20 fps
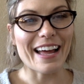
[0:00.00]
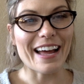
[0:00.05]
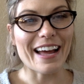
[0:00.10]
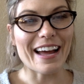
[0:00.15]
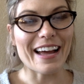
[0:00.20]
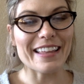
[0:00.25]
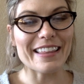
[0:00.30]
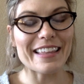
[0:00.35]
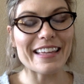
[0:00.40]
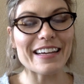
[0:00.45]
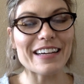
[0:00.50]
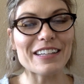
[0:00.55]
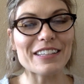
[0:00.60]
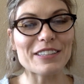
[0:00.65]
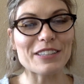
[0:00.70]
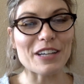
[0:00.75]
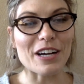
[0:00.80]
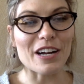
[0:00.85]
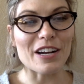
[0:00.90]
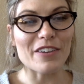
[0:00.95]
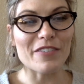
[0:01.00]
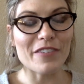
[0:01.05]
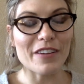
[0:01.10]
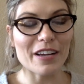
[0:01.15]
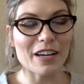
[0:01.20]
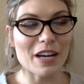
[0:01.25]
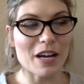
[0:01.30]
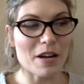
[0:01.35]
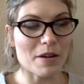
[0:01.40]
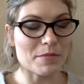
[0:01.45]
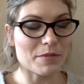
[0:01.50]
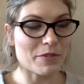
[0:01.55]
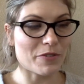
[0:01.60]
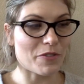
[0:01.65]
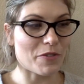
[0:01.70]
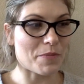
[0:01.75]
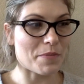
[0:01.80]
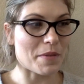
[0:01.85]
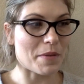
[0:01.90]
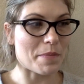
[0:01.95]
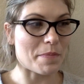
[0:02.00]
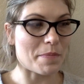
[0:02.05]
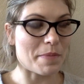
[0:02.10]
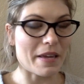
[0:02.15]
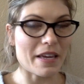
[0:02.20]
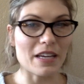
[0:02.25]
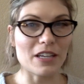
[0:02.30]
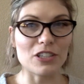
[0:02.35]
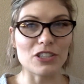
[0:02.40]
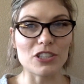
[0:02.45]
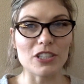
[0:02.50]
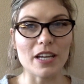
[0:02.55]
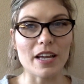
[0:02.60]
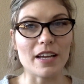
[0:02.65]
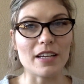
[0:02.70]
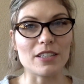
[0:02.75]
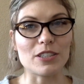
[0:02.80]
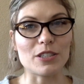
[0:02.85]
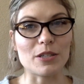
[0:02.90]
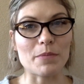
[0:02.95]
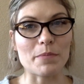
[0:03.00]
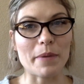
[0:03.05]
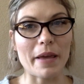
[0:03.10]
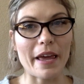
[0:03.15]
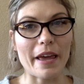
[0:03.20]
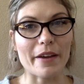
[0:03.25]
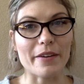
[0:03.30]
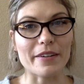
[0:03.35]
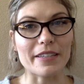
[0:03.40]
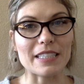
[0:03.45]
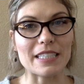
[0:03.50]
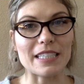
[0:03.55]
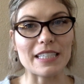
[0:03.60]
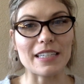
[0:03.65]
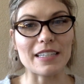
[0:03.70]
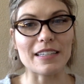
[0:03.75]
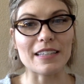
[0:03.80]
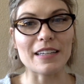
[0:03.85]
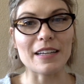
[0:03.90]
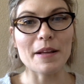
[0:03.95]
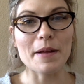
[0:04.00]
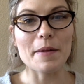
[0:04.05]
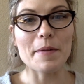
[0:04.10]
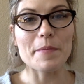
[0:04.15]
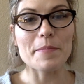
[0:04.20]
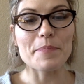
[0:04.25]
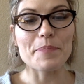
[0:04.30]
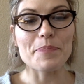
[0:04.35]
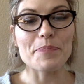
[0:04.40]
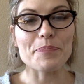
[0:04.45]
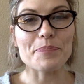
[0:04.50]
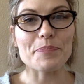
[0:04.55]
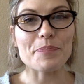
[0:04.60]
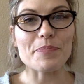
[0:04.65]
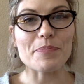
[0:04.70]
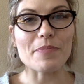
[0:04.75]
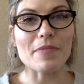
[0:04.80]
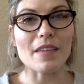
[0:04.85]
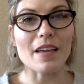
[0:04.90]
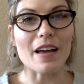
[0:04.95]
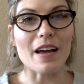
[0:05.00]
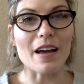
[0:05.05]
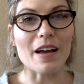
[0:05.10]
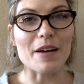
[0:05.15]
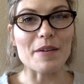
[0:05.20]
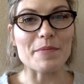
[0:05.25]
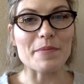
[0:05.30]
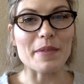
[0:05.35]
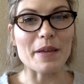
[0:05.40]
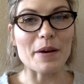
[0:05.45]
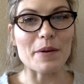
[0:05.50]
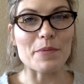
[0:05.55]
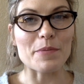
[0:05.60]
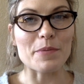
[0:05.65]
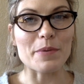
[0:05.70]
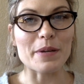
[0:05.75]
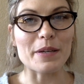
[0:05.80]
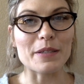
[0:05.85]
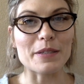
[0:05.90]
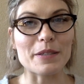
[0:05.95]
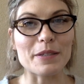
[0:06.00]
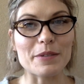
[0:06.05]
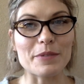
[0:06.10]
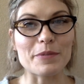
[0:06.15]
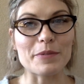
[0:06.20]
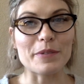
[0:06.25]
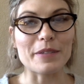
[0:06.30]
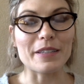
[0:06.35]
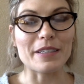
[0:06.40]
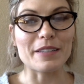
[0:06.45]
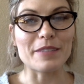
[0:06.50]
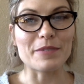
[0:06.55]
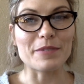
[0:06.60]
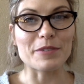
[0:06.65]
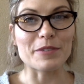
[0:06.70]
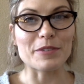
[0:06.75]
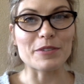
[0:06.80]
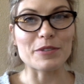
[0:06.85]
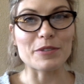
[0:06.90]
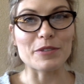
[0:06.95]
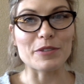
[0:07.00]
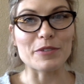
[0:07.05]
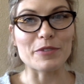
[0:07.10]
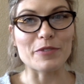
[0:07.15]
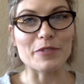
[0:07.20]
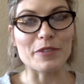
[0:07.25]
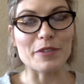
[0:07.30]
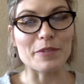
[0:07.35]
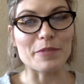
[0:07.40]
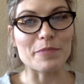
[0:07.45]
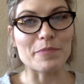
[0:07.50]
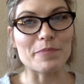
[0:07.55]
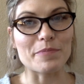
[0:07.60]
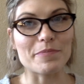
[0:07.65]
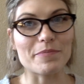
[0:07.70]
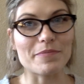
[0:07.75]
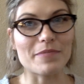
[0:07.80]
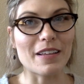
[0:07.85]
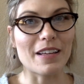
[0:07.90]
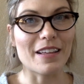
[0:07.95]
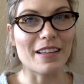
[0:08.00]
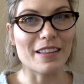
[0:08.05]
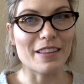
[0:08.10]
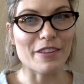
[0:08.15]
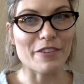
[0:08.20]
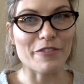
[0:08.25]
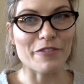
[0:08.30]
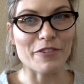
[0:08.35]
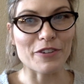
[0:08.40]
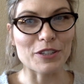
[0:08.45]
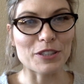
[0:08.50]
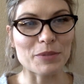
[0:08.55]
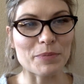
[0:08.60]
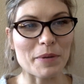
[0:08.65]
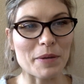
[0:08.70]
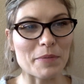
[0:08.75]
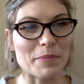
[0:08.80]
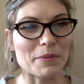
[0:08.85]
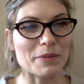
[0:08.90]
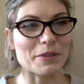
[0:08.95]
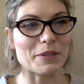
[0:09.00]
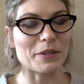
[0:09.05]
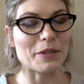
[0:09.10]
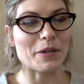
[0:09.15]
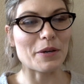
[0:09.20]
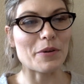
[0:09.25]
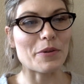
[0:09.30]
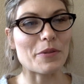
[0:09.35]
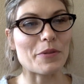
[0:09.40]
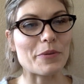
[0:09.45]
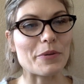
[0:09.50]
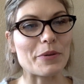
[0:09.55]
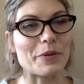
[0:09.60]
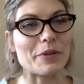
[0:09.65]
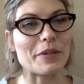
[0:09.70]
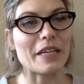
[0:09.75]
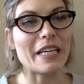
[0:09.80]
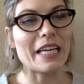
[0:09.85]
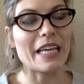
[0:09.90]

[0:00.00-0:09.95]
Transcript: I think a lot of it comes from the big change in parenting that we were sort of the first people to go through.